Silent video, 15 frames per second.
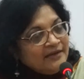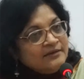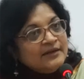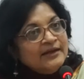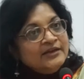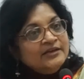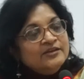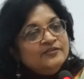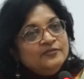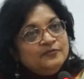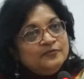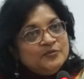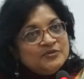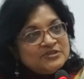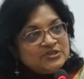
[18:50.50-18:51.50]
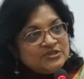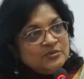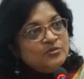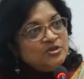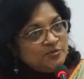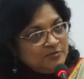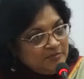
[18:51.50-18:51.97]
And that kind
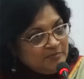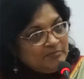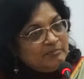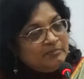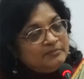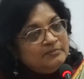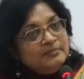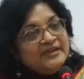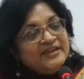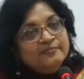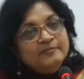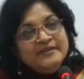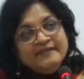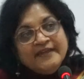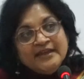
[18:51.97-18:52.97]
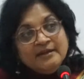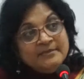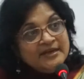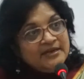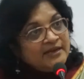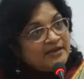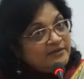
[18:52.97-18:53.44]
of position, which may
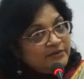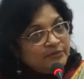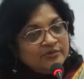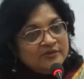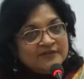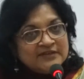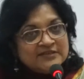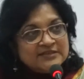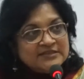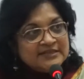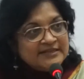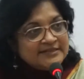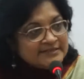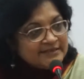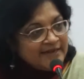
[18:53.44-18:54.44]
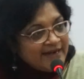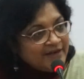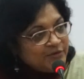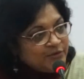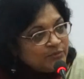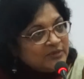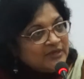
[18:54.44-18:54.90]
have been there in many other
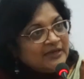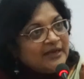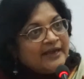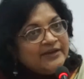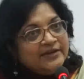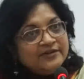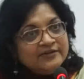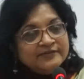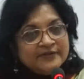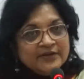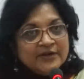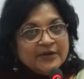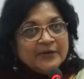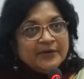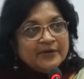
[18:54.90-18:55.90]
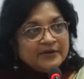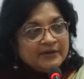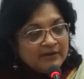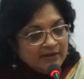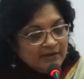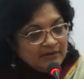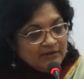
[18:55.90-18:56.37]
universities, led to a kind of
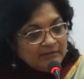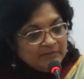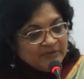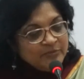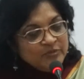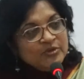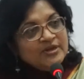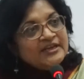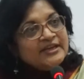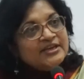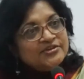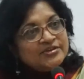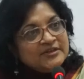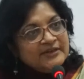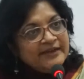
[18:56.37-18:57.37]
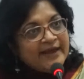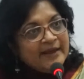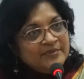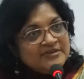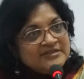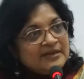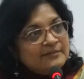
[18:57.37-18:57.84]

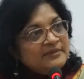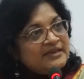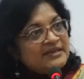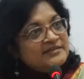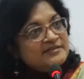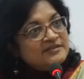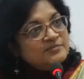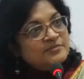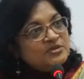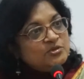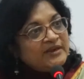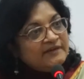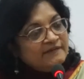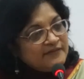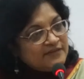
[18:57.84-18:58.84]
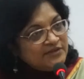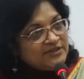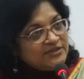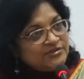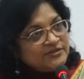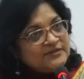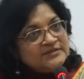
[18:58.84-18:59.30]
communication gap in some cases
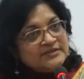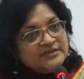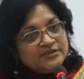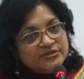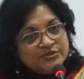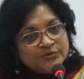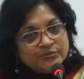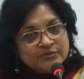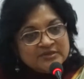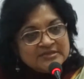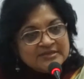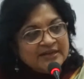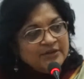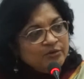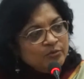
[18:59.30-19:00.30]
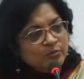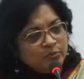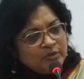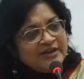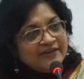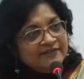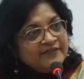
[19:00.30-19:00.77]
between the teachers and the
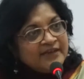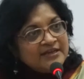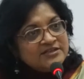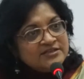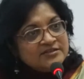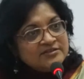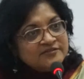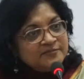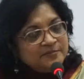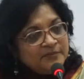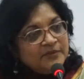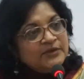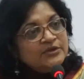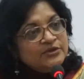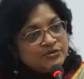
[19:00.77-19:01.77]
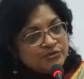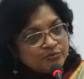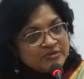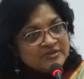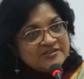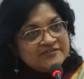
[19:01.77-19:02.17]
students, and you would have cases of